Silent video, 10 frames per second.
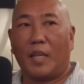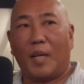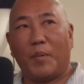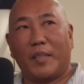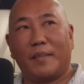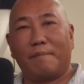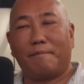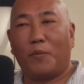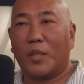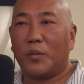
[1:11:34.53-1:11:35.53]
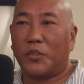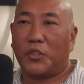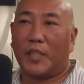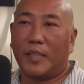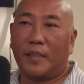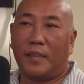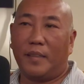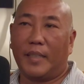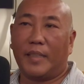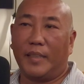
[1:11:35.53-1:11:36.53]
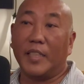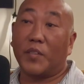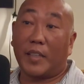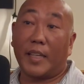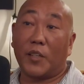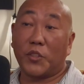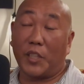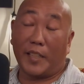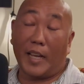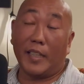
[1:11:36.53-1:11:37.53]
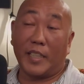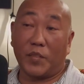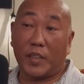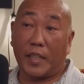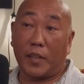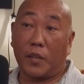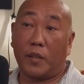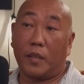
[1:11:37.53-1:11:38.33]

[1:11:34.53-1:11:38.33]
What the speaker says: I'm like, what should I like leave it there? Should I not leave it there?